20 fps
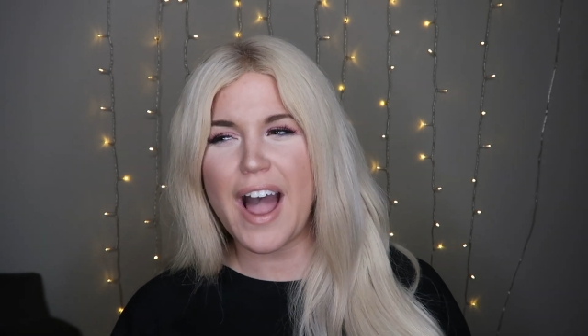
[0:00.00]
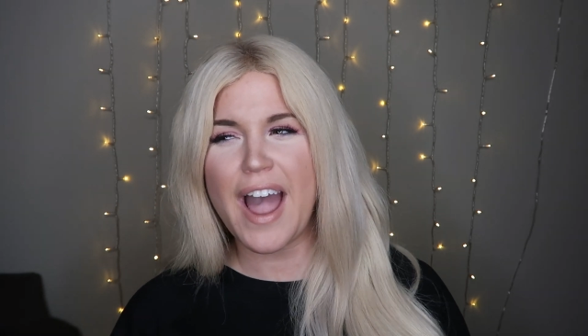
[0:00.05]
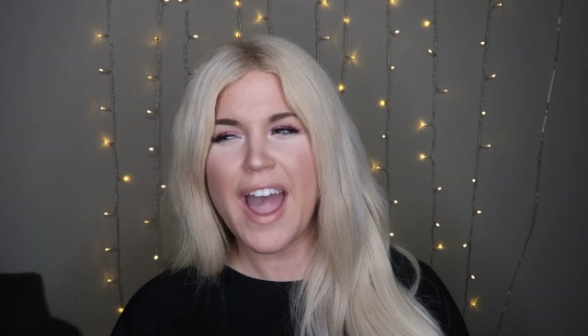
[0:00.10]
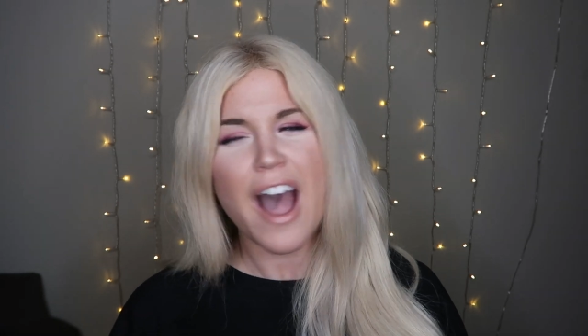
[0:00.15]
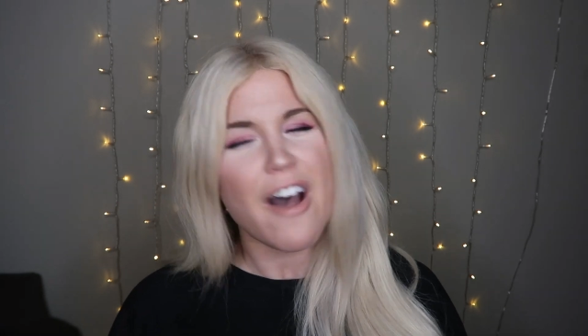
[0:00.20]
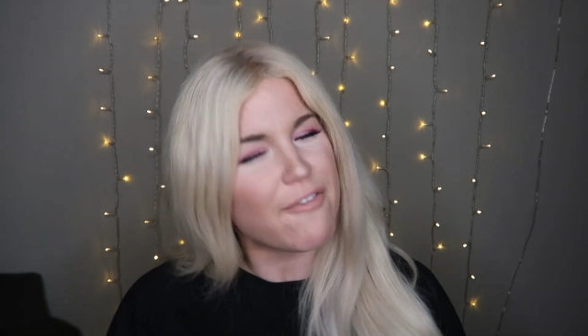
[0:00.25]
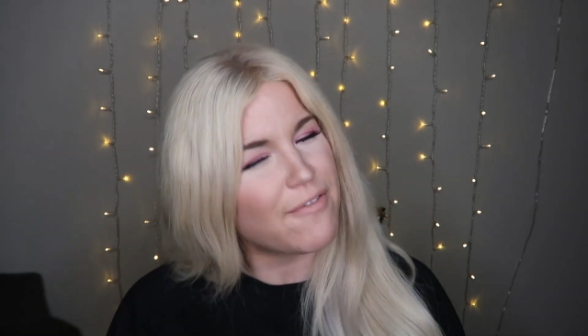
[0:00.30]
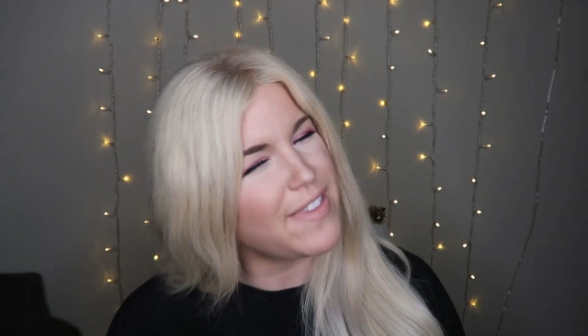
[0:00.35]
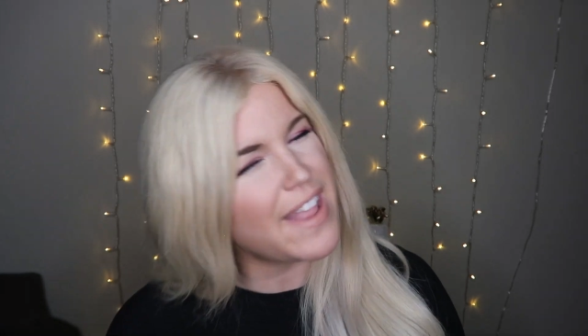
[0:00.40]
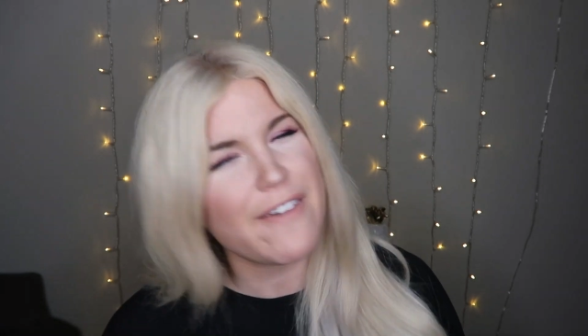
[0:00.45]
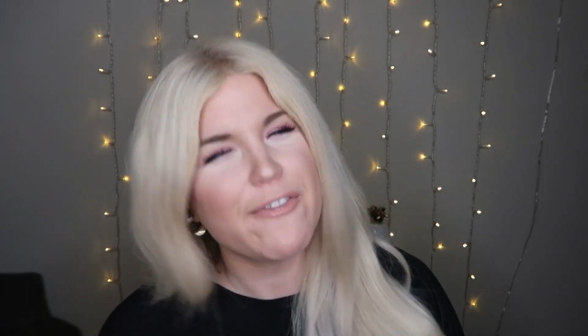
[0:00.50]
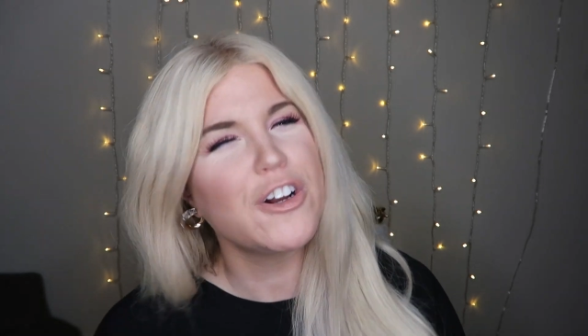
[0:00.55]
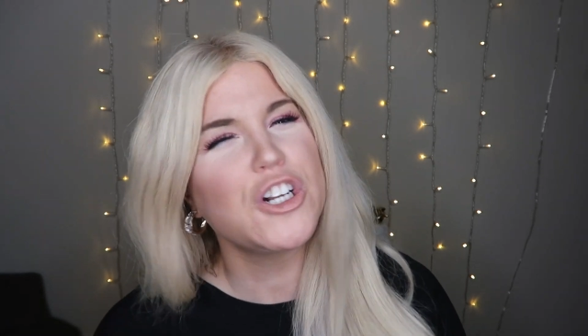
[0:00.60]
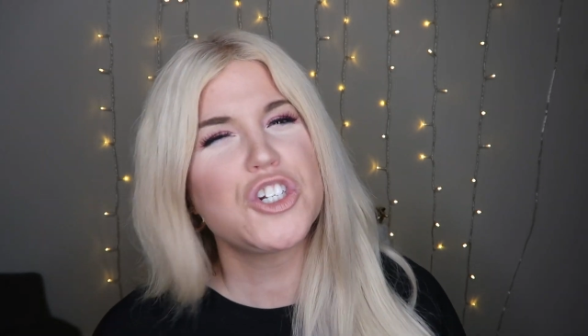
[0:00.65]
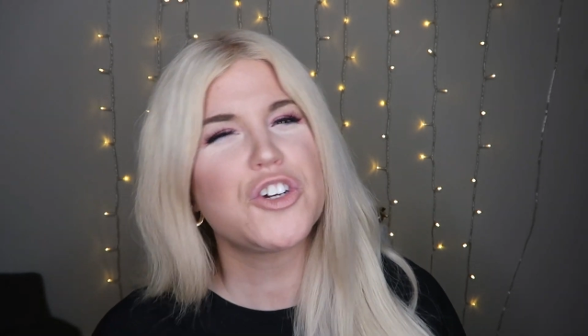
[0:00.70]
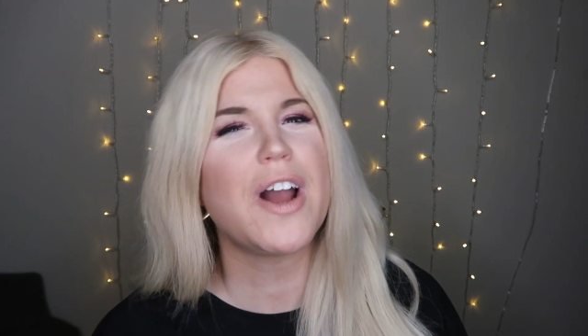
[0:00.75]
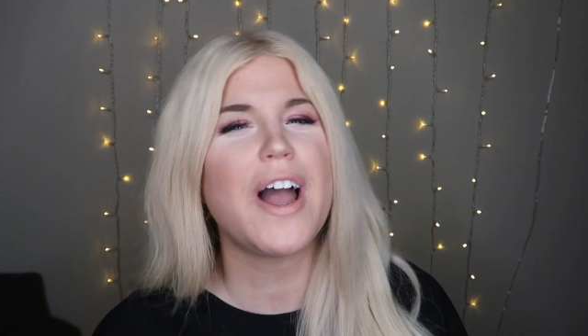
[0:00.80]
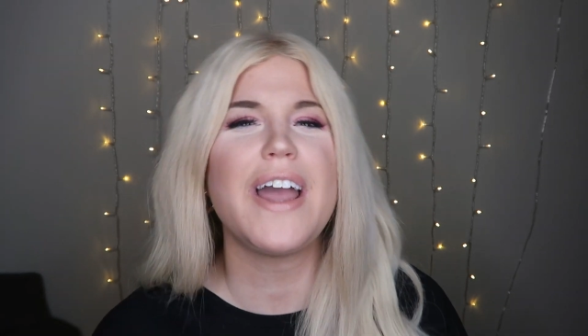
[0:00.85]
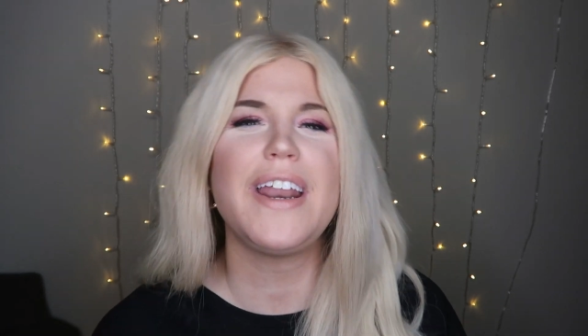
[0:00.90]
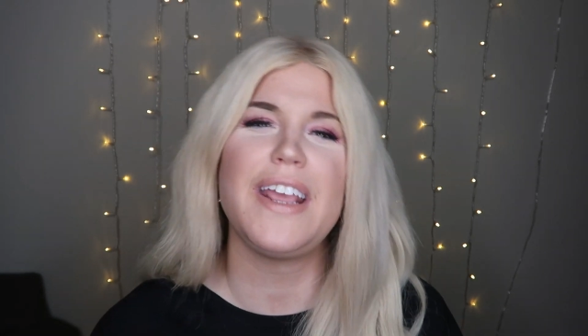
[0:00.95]
I have never
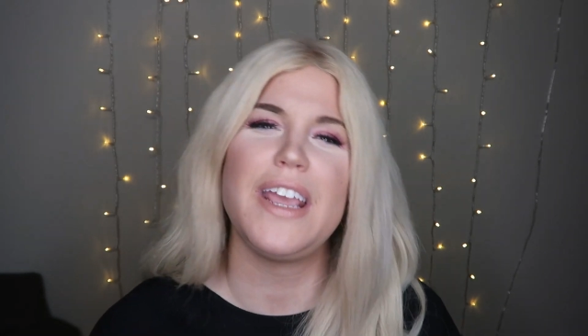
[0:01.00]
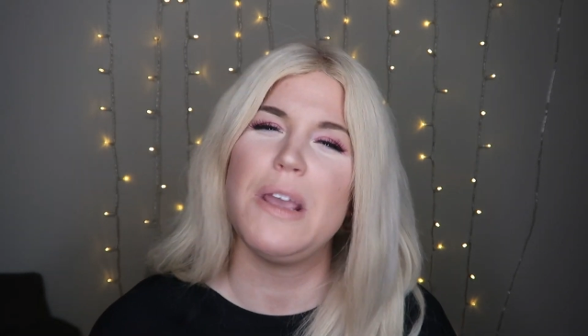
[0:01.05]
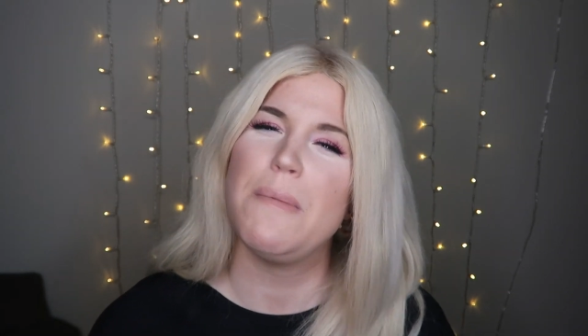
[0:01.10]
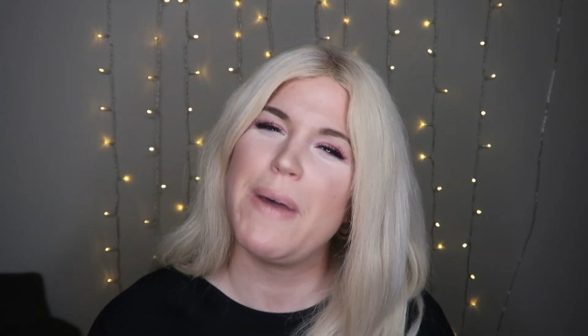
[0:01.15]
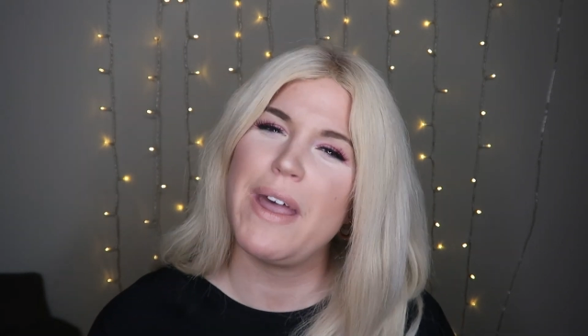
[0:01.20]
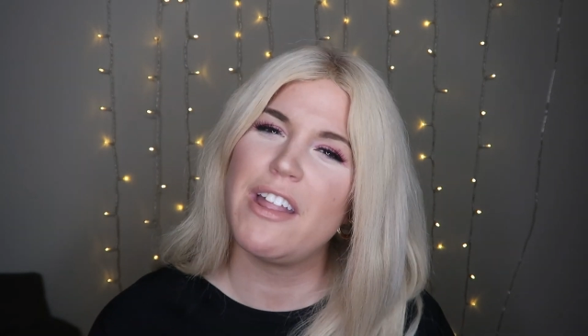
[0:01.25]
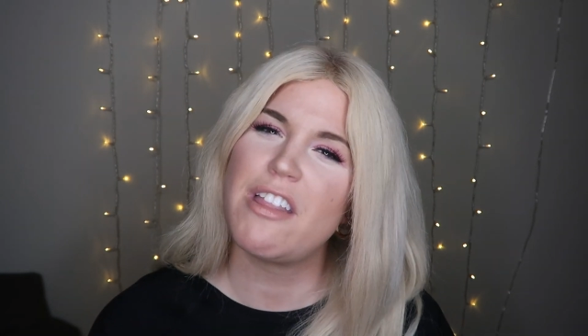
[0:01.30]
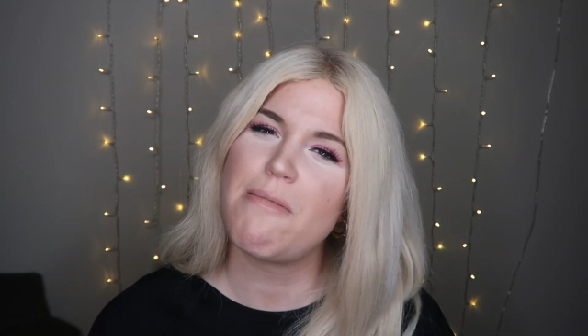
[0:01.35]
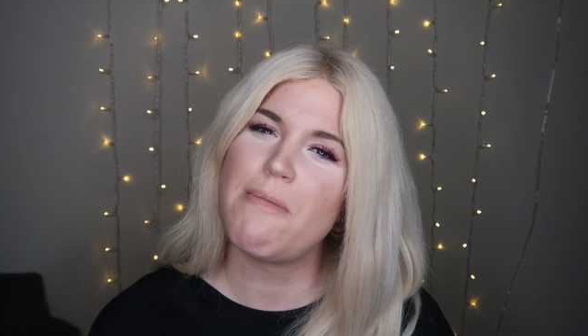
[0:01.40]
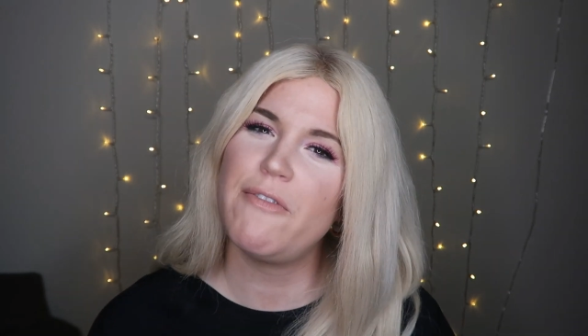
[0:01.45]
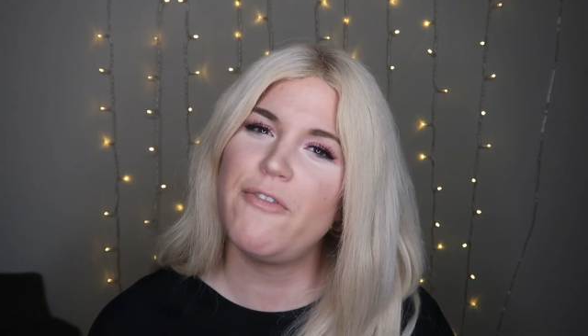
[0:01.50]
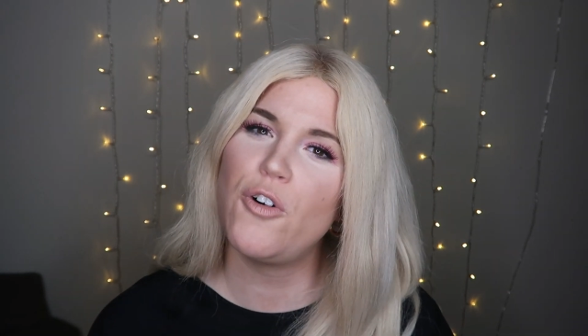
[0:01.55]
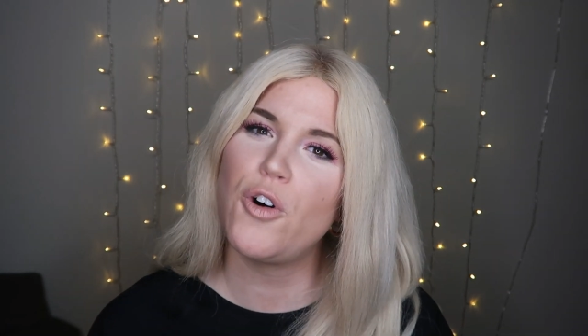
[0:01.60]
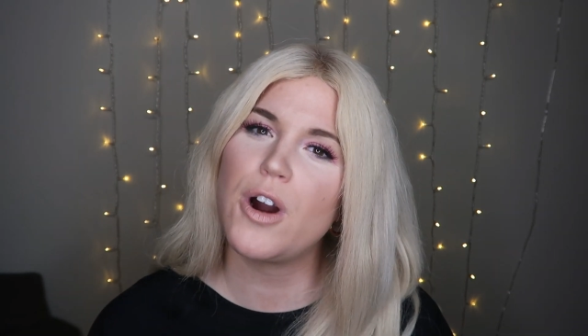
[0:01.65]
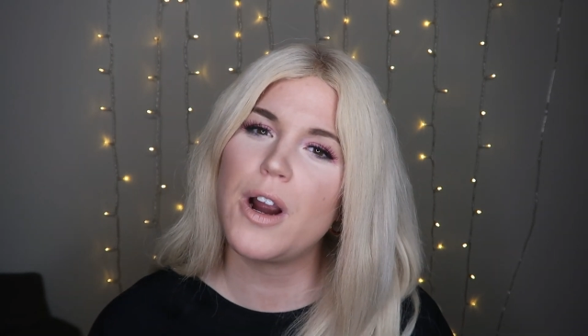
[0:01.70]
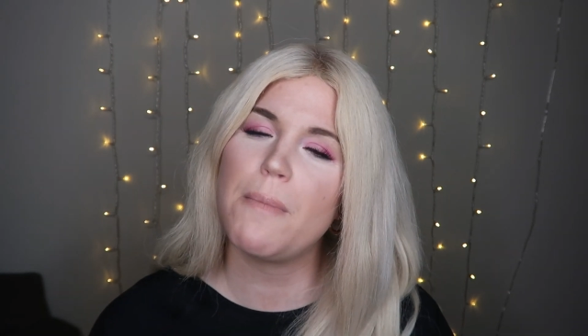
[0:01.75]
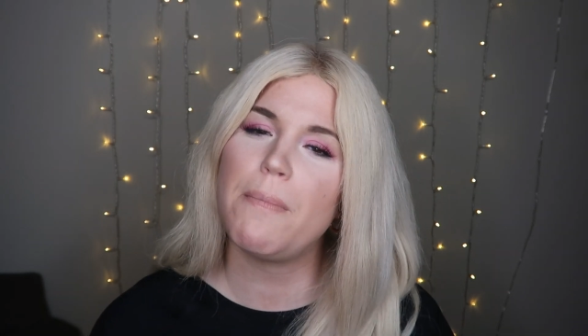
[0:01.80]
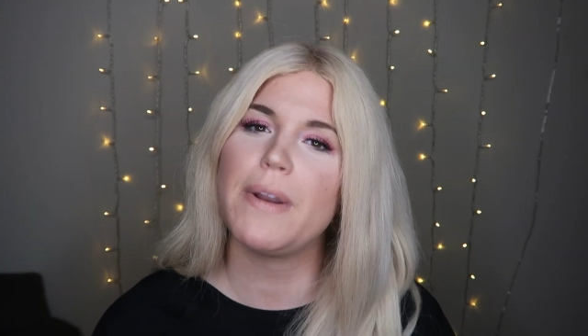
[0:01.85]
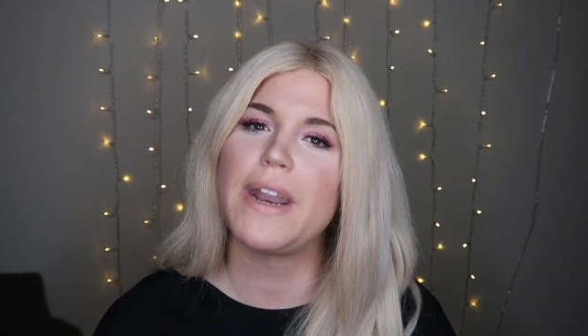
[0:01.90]
tried Ebates before,